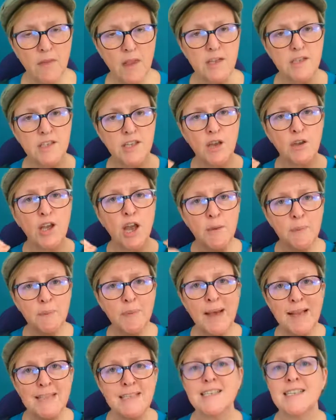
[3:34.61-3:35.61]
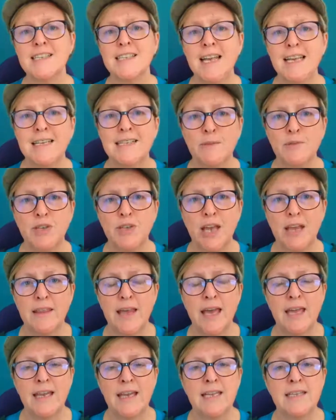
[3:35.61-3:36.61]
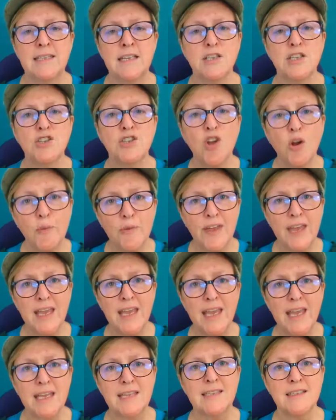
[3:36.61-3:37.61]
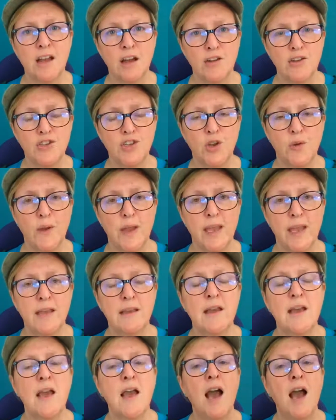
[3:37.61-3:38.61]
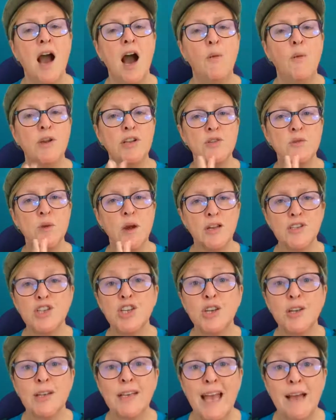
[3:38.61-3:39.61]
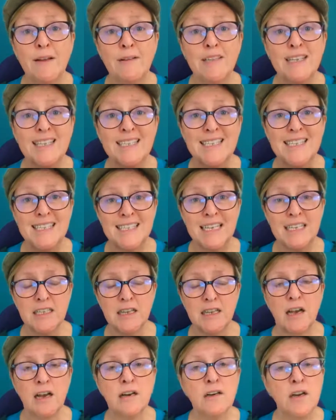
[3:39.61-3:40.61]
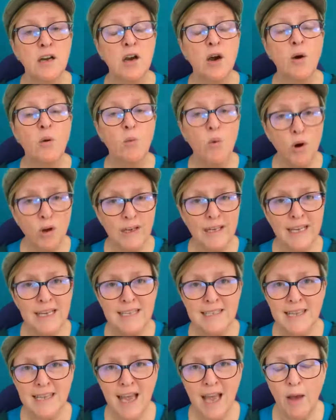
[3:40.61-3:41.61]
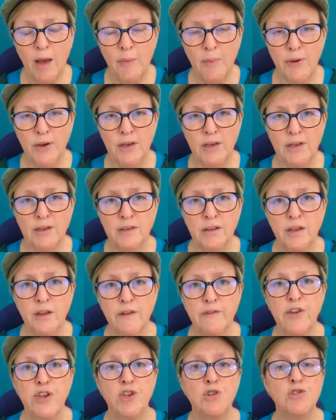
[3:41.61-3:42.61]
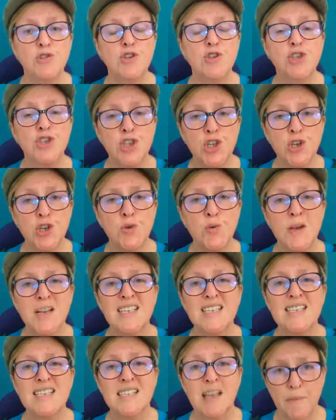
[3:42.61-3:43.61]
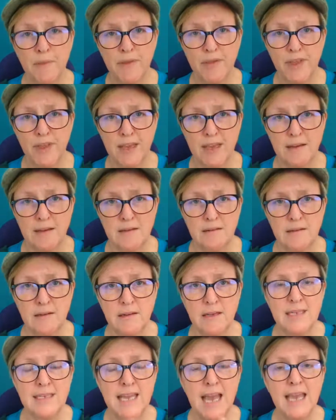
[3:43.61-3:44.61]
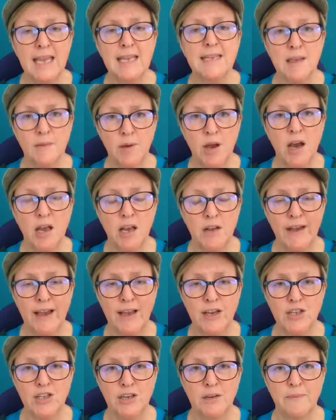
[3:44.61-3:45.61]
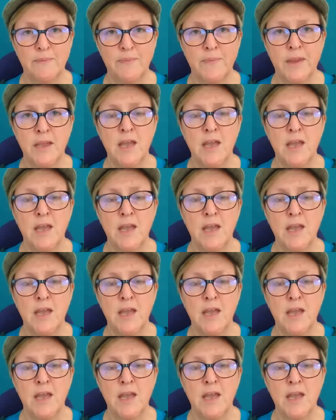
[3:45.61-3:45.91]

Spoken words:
So going back to today's subject then is stop thinking, start doing. I want to ask you now to consider what needs to happen for you to do something, take some kind of action,